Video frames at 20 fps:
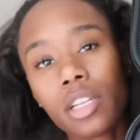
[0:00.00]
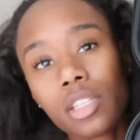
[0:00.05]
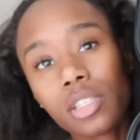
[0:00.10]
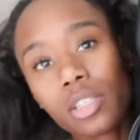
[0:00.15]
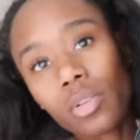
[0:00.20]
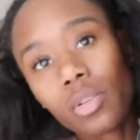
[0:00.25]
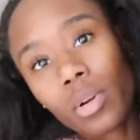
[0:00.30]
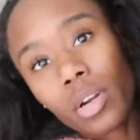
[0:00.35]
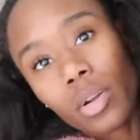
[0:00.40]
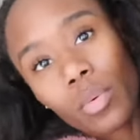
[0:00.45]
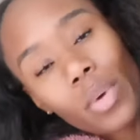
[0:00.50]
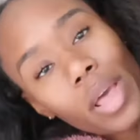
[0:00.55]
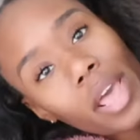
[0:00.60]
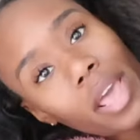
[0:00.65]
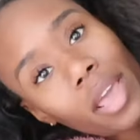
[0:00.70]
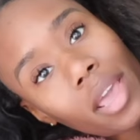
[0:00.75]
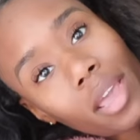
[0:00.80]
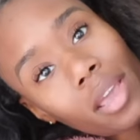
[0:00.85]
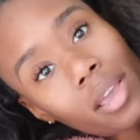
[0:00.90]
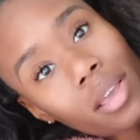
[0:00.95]
to store it
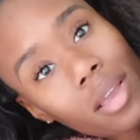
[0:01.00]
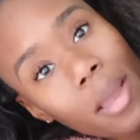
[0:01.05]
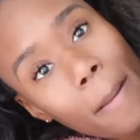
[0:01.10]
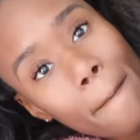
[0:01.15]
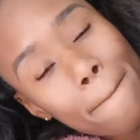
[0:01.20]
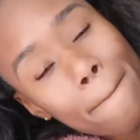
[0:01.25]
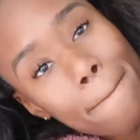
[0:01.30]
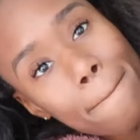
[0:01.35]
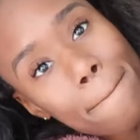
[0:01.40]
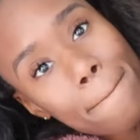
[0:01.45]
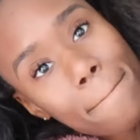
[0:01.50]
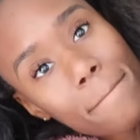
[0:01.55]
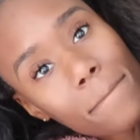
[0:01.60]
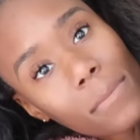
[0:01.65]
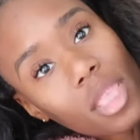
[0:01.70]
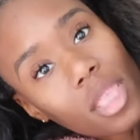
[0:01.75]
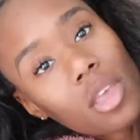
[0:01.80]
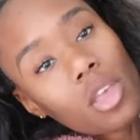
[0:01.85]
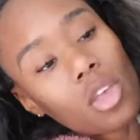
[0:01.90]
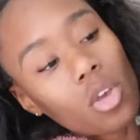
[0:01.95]
away,
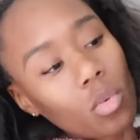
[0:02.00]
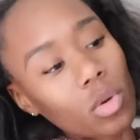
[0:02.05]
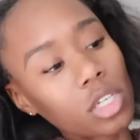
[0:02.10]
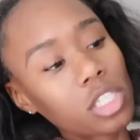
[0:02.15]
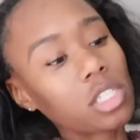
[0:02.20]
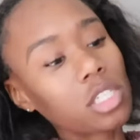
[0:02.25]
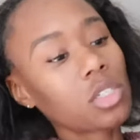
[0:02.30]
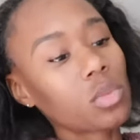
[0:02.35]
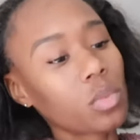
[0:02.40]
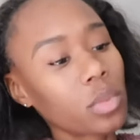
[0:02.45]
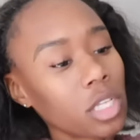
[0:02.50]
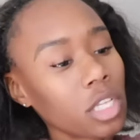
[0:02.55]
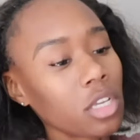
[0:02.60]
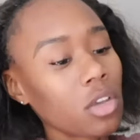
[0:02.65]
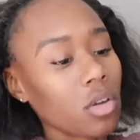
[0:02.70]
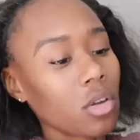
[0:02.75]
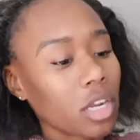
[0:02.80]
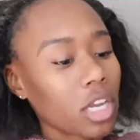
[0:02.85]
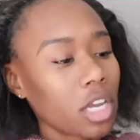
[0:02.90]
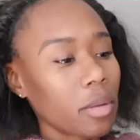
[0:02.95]
which is really
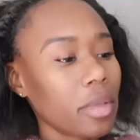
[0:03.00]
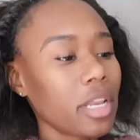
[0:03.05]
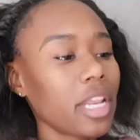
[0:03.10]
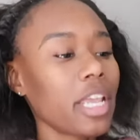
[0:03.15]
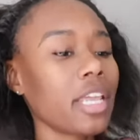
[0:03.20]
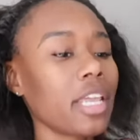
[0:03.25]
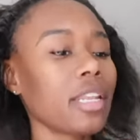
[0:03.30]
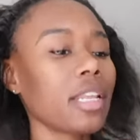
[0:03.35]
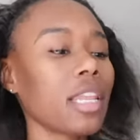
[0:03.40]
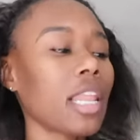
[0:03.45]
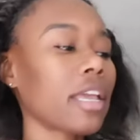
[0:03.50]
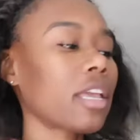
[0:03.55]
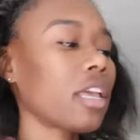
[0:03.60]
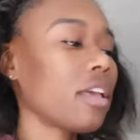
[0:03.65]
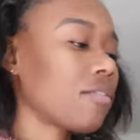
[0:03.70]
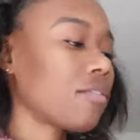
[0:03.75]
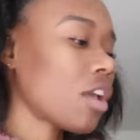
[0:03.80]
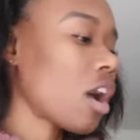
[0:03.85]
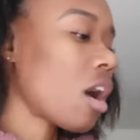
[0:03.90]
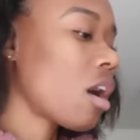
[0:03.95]
going to come in handy. Like,
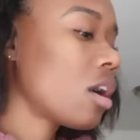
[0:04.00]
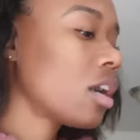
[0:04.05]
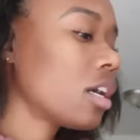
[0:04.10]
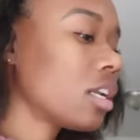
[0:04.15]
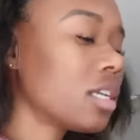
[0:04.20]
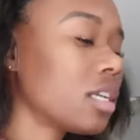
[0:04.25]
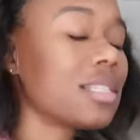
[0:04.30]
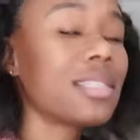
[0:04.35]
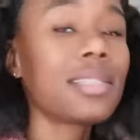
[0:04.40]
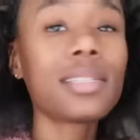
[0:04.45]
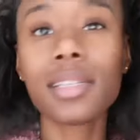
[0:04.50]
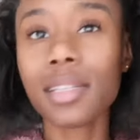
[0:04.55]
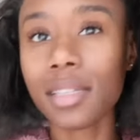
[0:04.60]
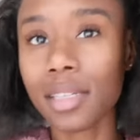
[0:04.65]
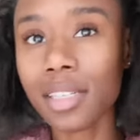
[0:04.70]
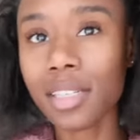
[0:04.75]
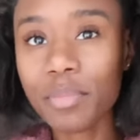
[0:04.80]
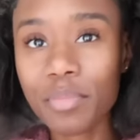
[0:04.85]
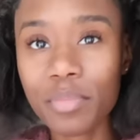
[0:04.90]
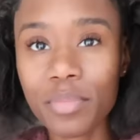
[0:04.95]
if y'all
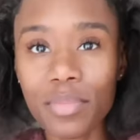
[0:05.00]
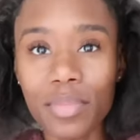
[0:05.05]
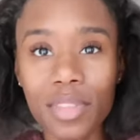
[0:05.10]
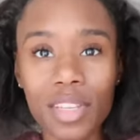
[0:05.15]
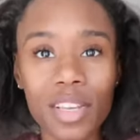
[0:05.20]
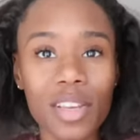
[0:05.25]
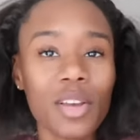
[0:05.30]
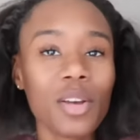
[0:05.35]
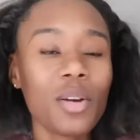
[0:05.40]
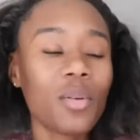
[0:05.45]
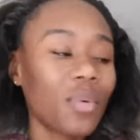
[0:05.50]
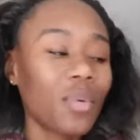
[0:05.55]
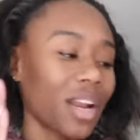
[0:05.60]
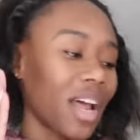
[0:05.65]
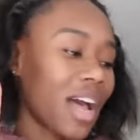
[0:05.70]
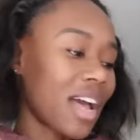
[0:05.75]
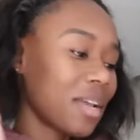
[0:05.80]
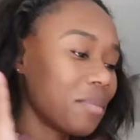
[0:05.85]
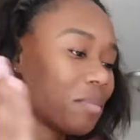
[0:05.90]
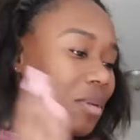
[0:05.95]
understood what
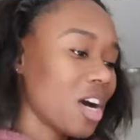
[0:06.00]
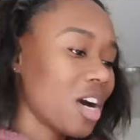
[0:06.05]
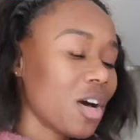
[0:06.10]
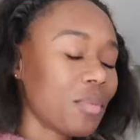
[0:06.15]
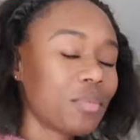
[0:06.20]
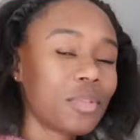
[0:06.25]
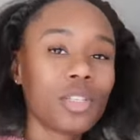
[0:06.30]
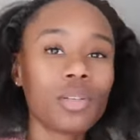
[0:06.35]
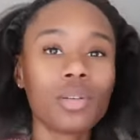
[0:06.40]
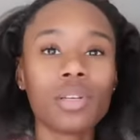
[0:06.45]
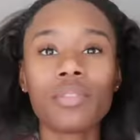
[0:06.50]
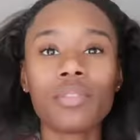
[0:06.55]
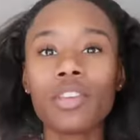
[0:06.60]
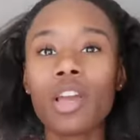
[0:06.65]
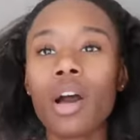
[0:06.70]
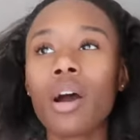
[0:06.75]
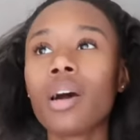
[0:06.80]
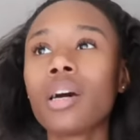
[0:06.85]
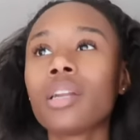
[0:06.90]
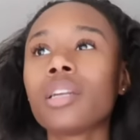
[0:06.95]
I am up to, if
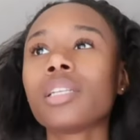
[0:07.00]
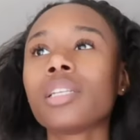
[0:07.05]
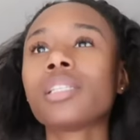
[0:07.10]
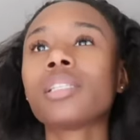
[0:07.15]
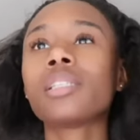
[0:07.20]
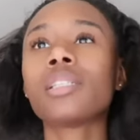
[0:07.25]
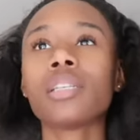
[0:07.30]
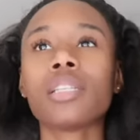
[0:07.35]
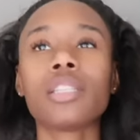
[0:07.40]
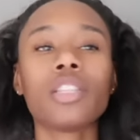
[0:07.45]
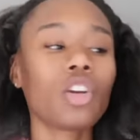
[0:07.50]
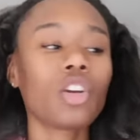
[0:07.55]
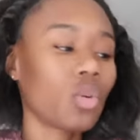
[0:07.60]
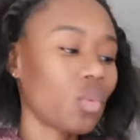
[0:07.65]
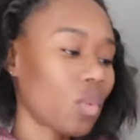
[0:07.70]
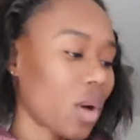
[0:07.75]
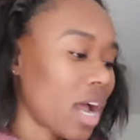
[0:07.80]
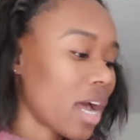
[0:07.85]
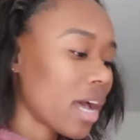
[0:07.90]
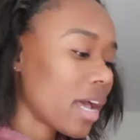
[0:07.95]
y'all understood the
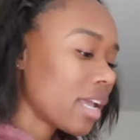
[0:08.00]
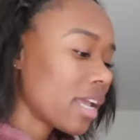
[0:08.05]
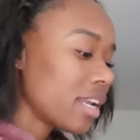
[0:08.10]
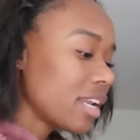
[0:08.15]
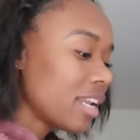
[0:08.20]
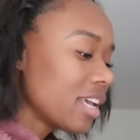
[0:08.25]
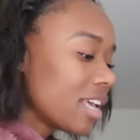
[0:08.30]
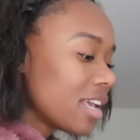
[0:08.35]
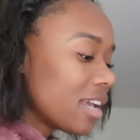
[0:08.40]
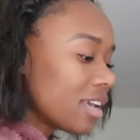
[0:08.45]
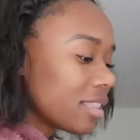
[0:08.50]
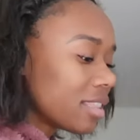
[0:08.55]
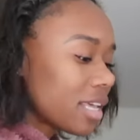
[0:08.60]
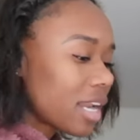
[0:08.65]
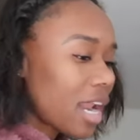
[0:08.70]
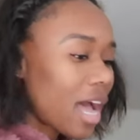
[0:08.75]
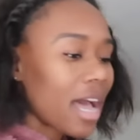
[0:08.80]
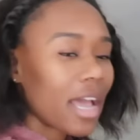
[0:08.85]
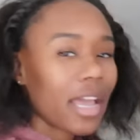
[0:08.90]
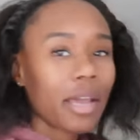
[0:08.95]
grind
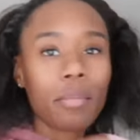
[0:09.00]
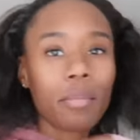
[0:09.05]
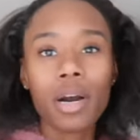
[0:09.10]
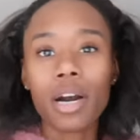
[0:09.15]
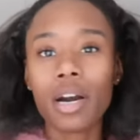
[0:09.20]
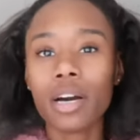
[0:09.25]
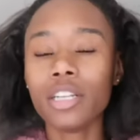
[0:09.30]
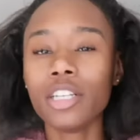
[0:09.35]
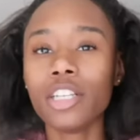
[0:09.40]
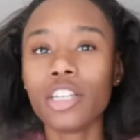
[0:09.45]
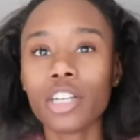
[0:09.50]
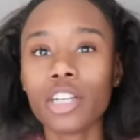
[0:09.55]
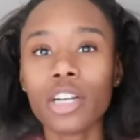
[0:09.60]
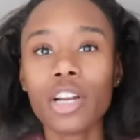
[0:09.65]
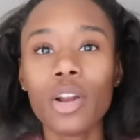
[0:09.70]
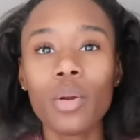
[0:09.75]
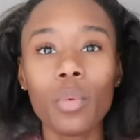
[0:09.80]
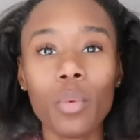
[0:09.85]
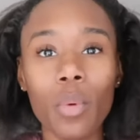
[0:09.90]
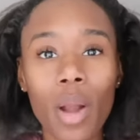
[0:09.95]
that I am
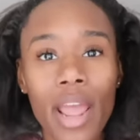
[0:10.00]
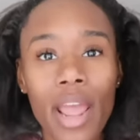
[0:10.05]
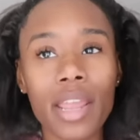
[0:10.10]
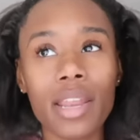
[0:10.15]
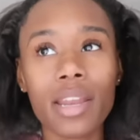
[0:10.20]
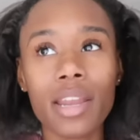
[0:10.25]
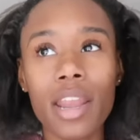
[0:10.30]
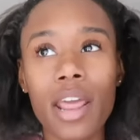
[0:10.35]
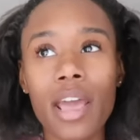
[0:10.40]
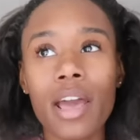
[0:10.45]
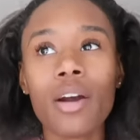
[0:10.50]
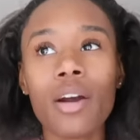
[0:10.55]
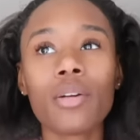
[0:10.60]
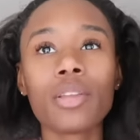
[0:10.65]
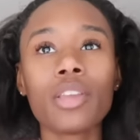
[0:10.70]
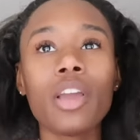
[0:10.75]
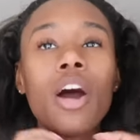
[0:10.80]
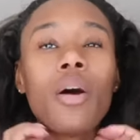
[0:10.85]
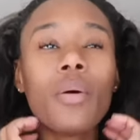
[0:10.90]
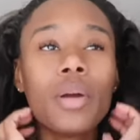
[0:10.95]
under right now,
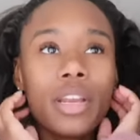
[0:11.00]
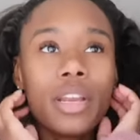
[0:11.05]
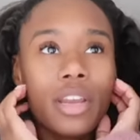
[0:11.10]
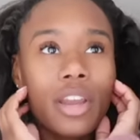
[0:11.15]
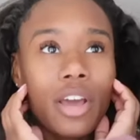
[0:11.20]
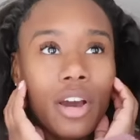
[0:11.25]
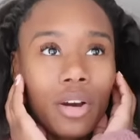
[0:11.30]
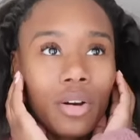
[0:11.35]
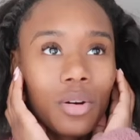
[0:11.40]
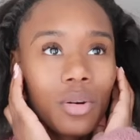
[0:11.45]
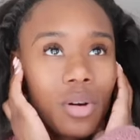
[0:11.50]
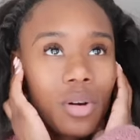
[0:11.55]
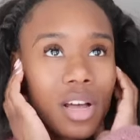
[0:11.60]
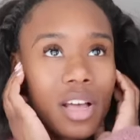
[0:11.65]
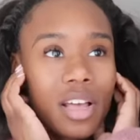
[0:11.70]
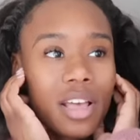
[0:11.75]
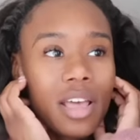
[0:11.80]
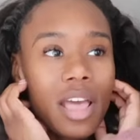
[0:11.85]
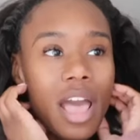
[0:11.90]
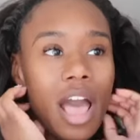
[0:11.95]
y'all would know
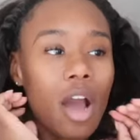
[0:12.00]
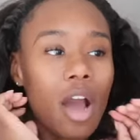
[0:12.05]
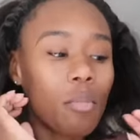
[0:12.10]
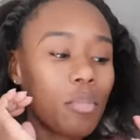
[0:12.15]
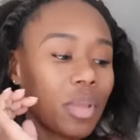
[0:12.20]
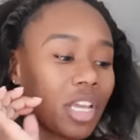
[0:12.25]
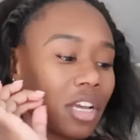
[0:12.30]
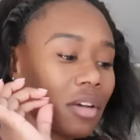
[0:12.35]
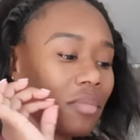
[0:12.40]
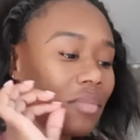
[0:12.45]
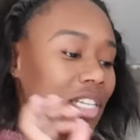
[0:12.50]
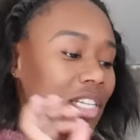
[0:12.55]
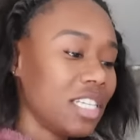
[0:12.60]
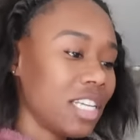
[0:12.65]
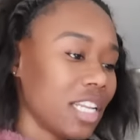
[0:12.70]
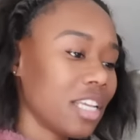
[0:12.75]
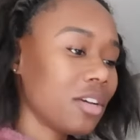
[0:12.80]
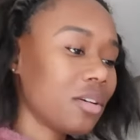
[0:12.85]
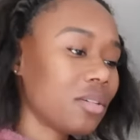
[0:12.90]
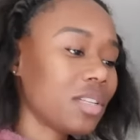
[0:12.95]
how big of a
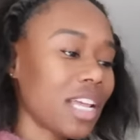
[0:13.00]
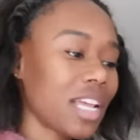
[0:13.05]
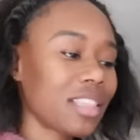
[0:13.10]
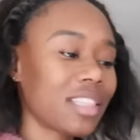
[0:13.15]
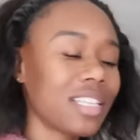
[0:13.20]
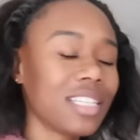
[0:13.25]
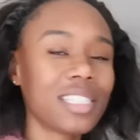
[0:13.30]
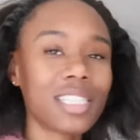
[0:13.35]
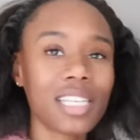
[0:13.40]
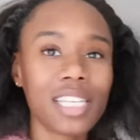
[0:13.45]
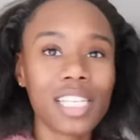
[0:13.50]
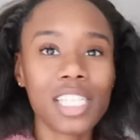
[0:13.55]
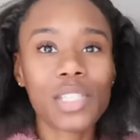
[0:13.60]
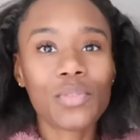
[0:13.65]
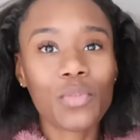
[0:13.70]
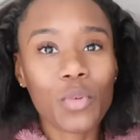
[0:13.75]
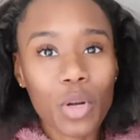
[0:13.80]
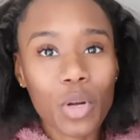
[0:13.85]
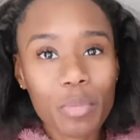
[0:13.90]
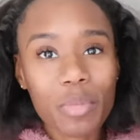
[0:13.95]
deal that this is
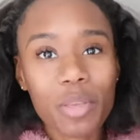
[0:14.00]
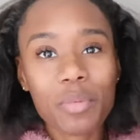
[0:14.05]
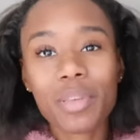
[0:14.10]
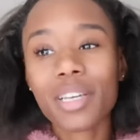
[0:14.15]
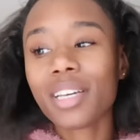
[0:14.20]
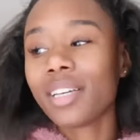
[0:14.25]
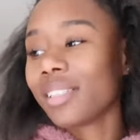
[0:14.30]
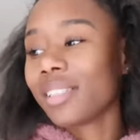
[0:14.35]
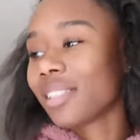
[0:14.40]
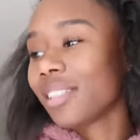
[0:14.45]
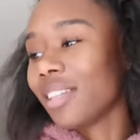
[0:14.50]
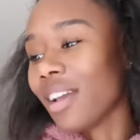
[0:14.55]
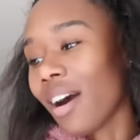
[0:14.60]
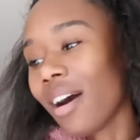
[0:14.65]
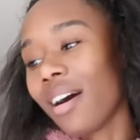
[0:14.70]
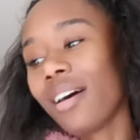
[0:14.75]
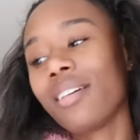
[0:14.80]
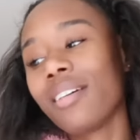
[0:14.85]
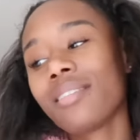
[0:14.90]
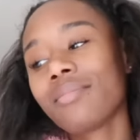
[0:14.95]
for me. Because
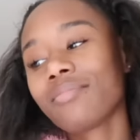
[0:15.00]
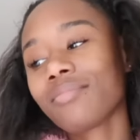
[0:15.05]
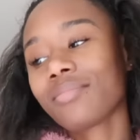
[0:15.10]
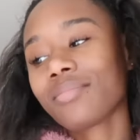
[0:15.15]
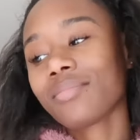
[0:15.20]
y'all,